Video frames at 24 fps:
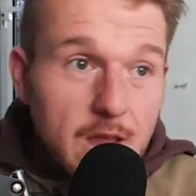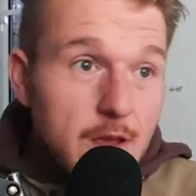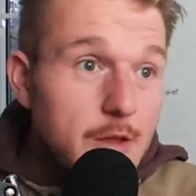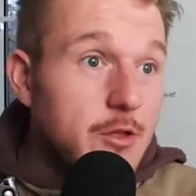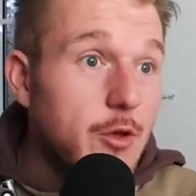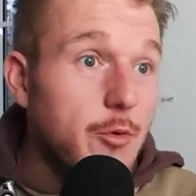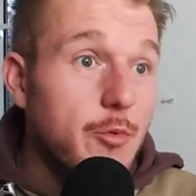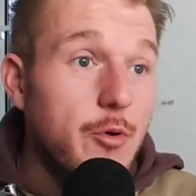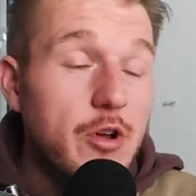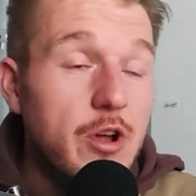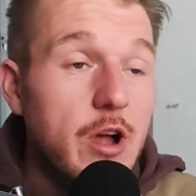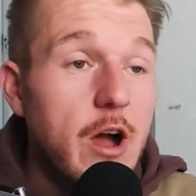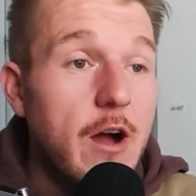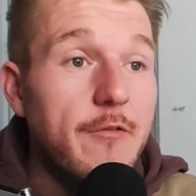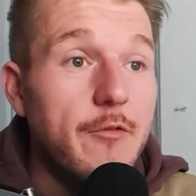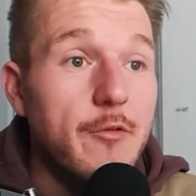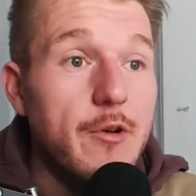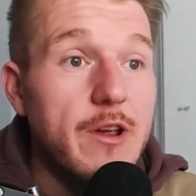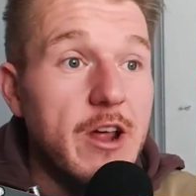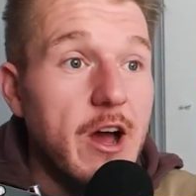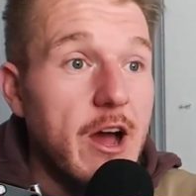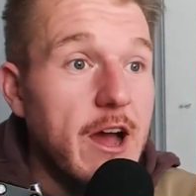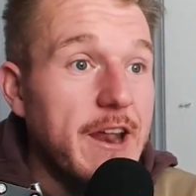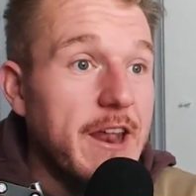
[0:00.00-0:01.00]
the
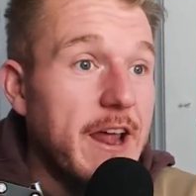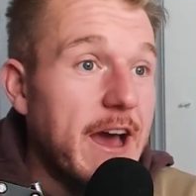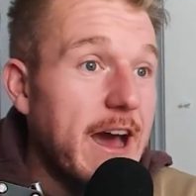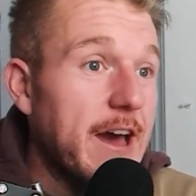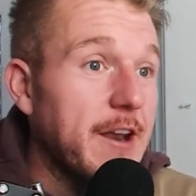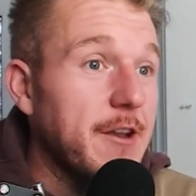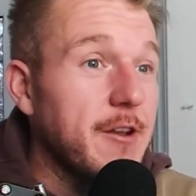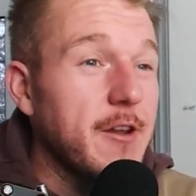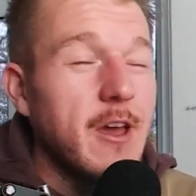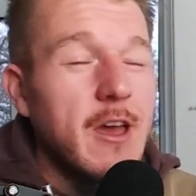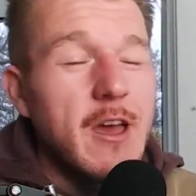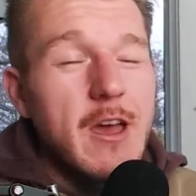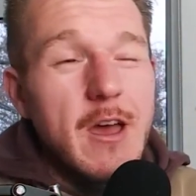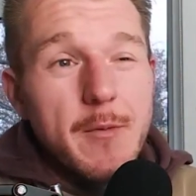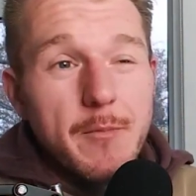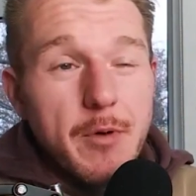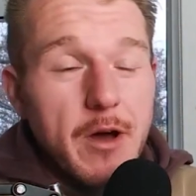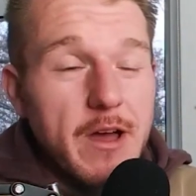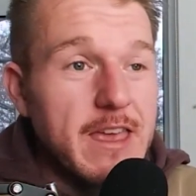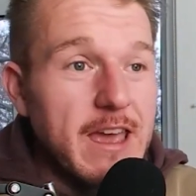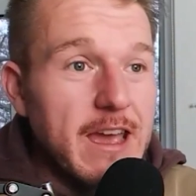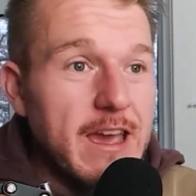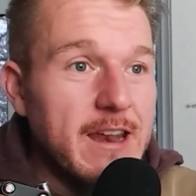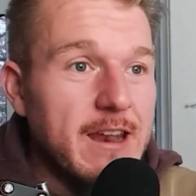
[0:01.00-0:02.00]
recovery that I'd had
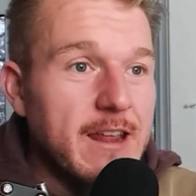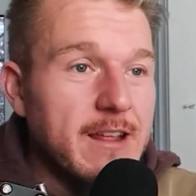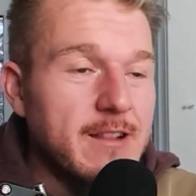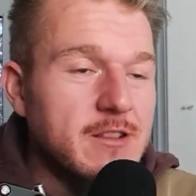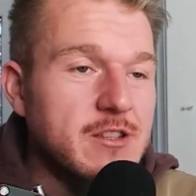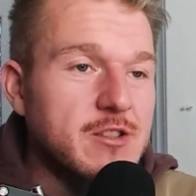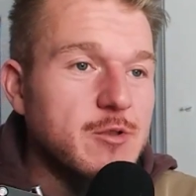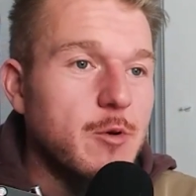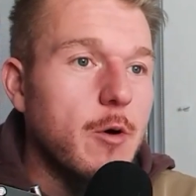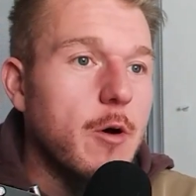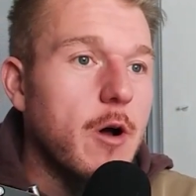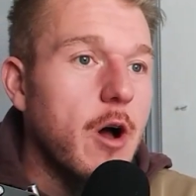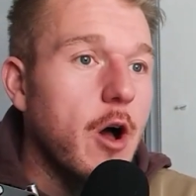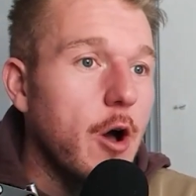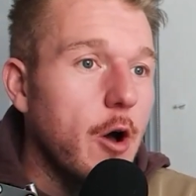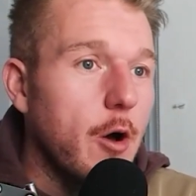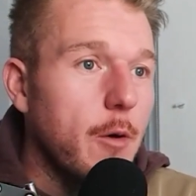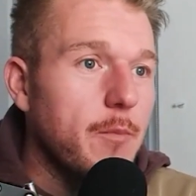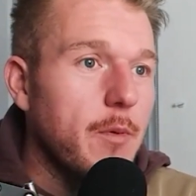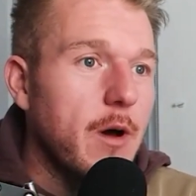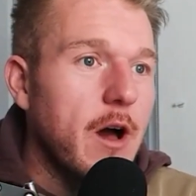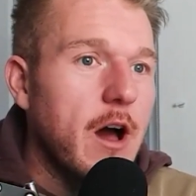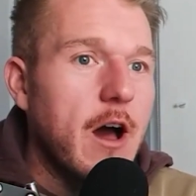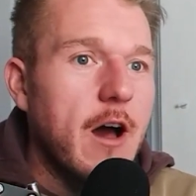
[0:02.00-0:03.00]
by getting into a
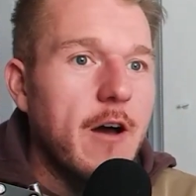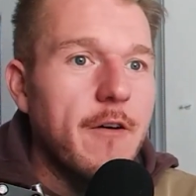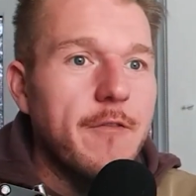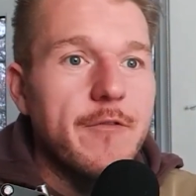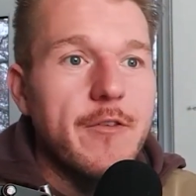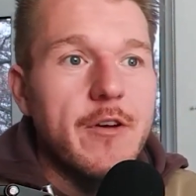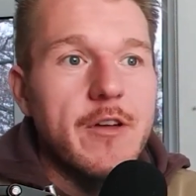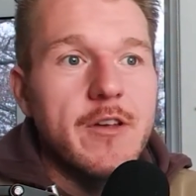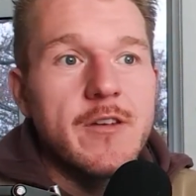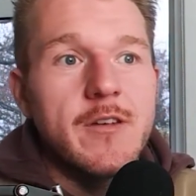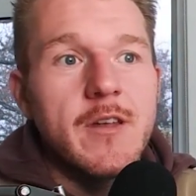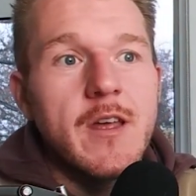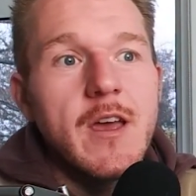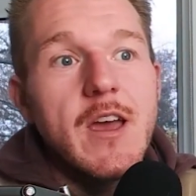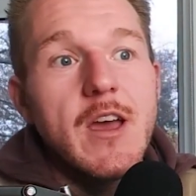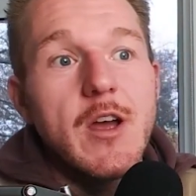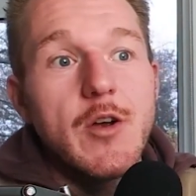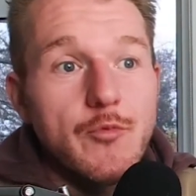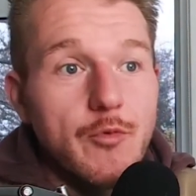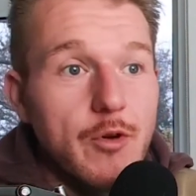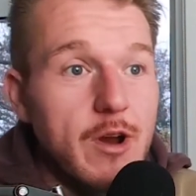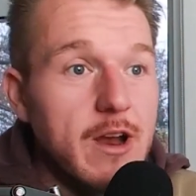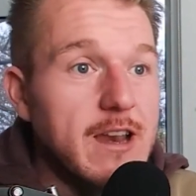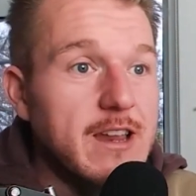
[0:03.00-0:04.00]
hot bath and
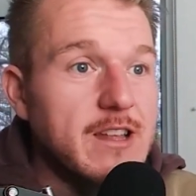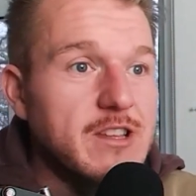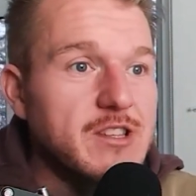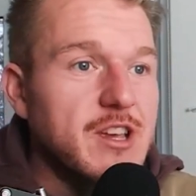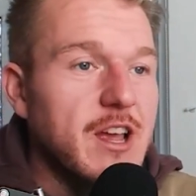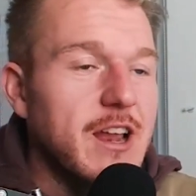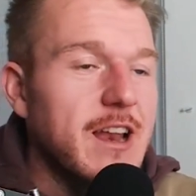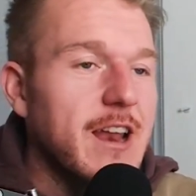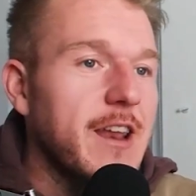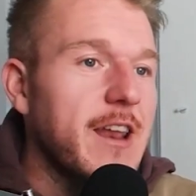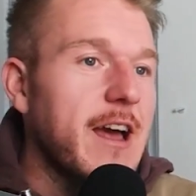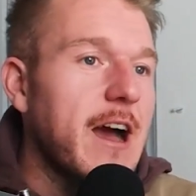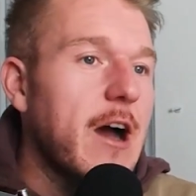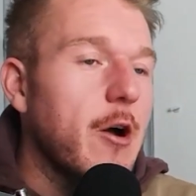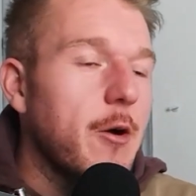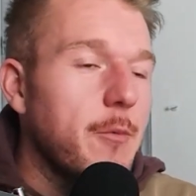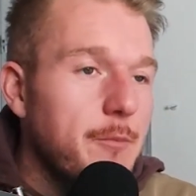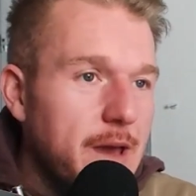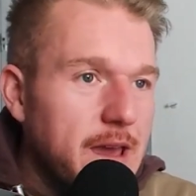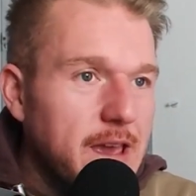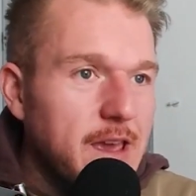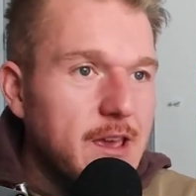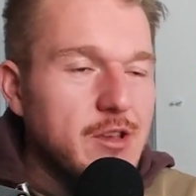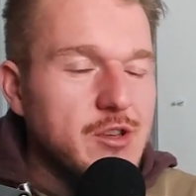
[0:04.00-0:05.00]
really chilling out and
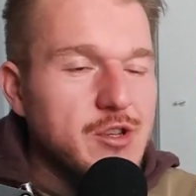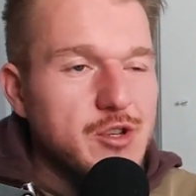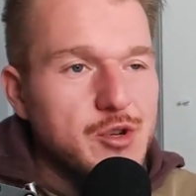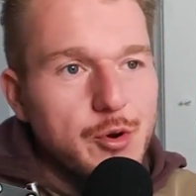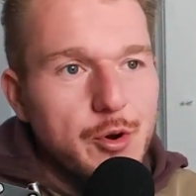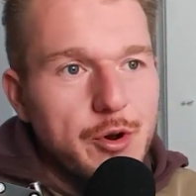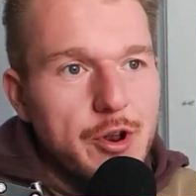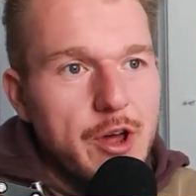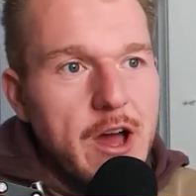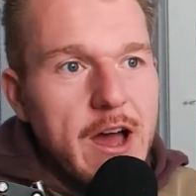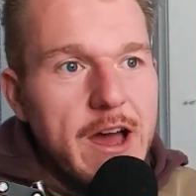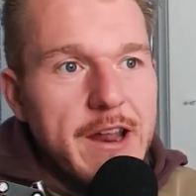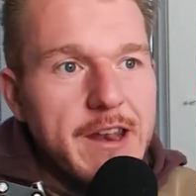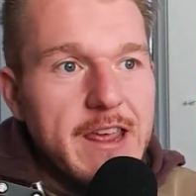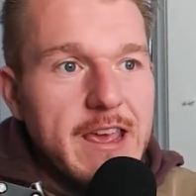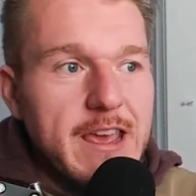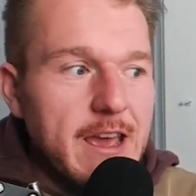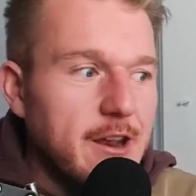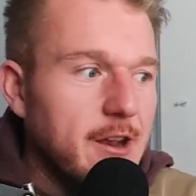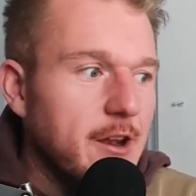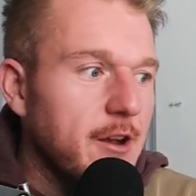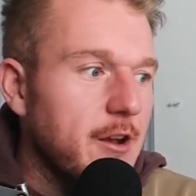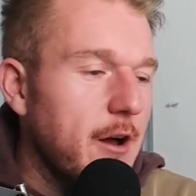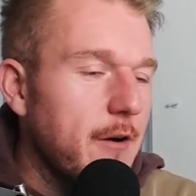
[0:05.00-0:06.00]
making sure that I'd
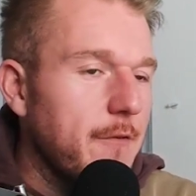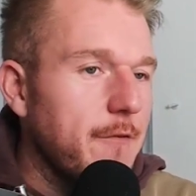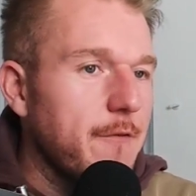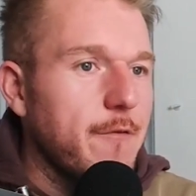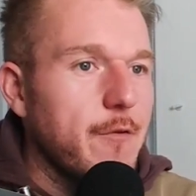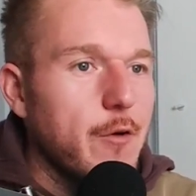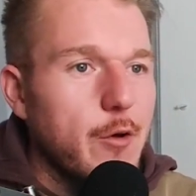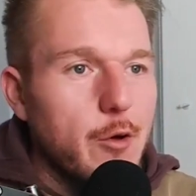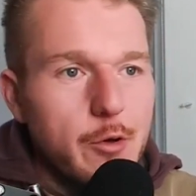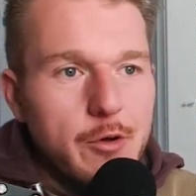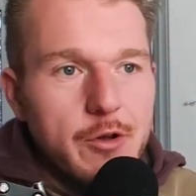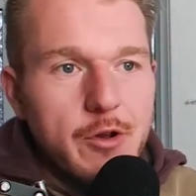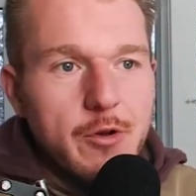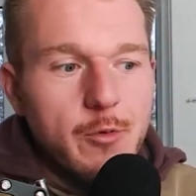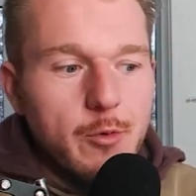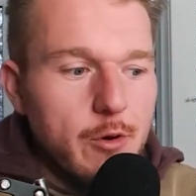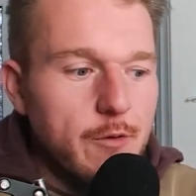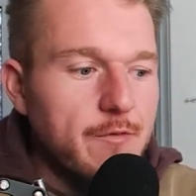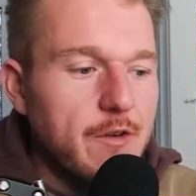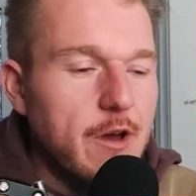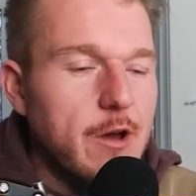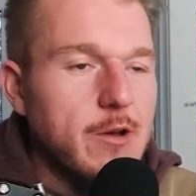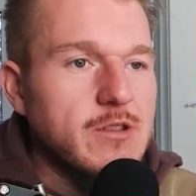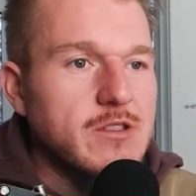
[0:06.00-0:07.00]
eaten enough food and all
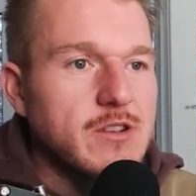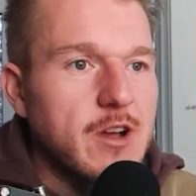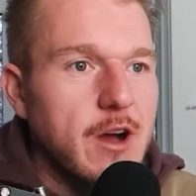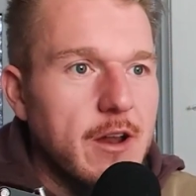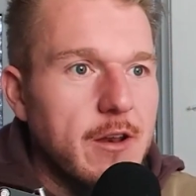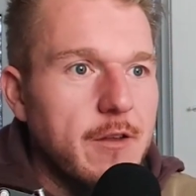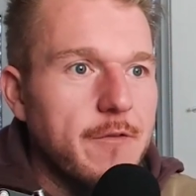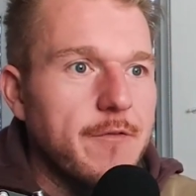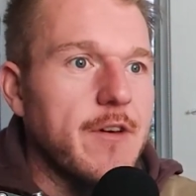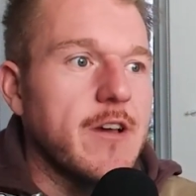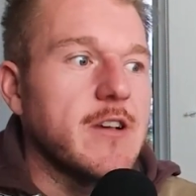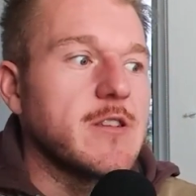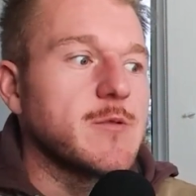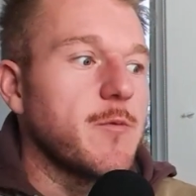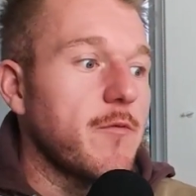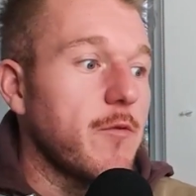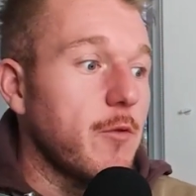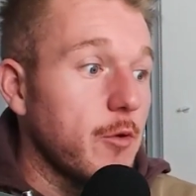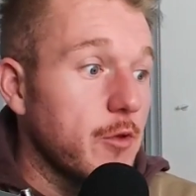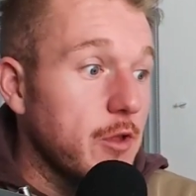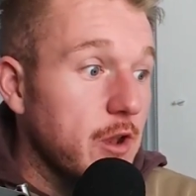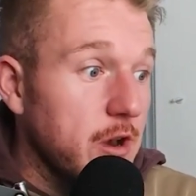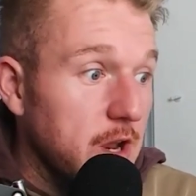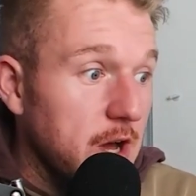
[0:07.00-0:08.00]
of those kind of things
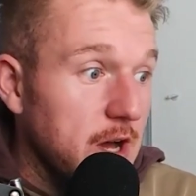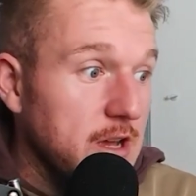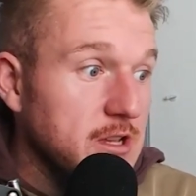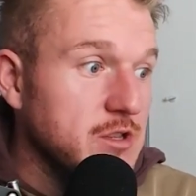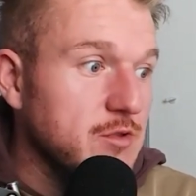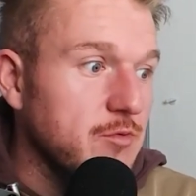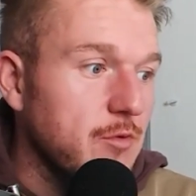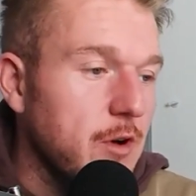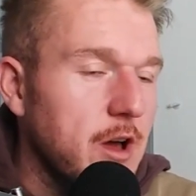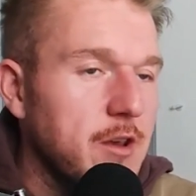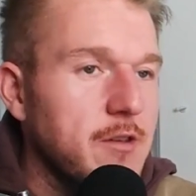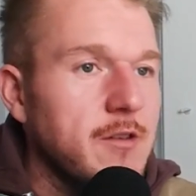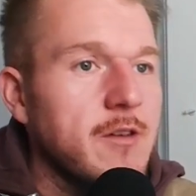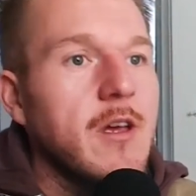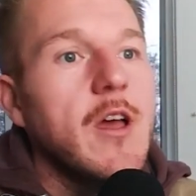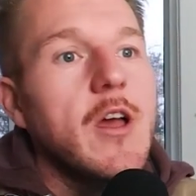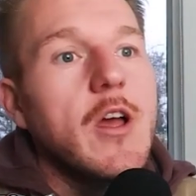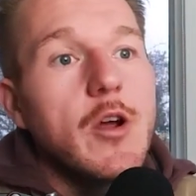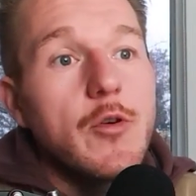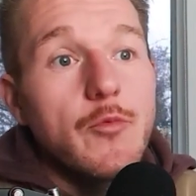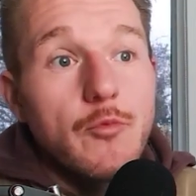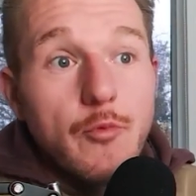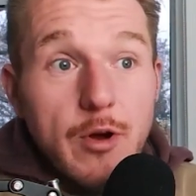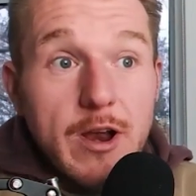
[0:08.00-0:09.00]
before the last run
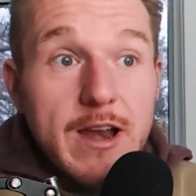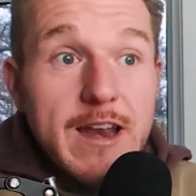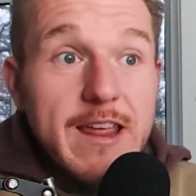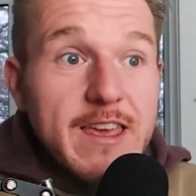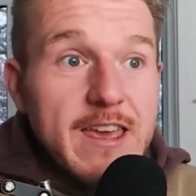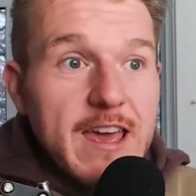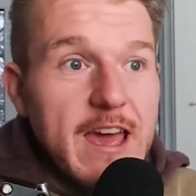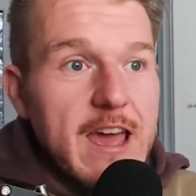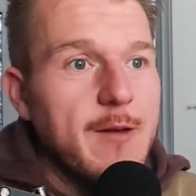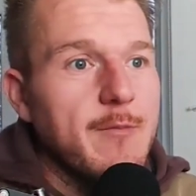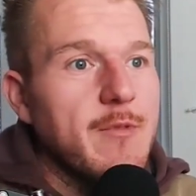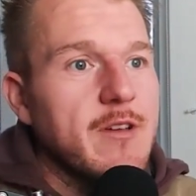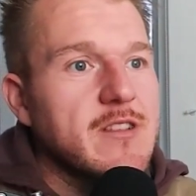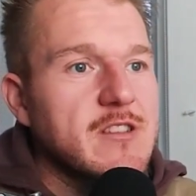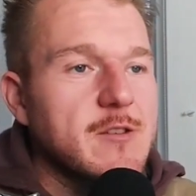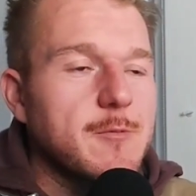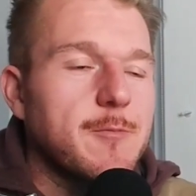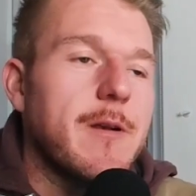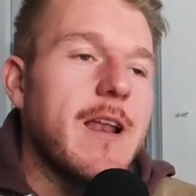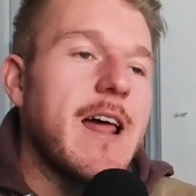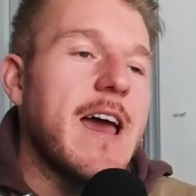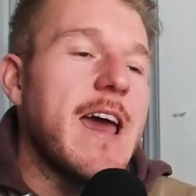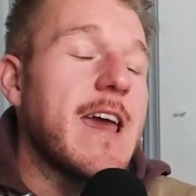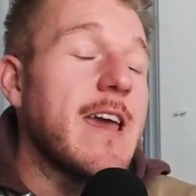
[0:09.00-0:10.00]
really came into
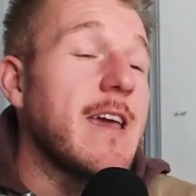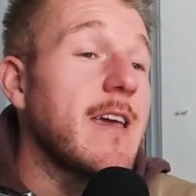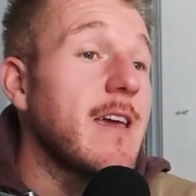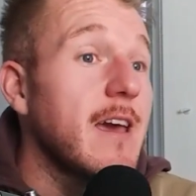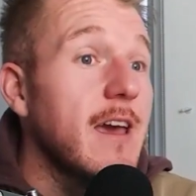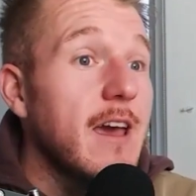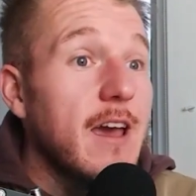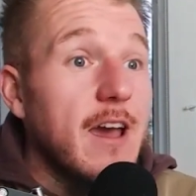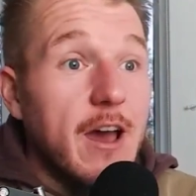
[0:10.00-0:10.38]
play.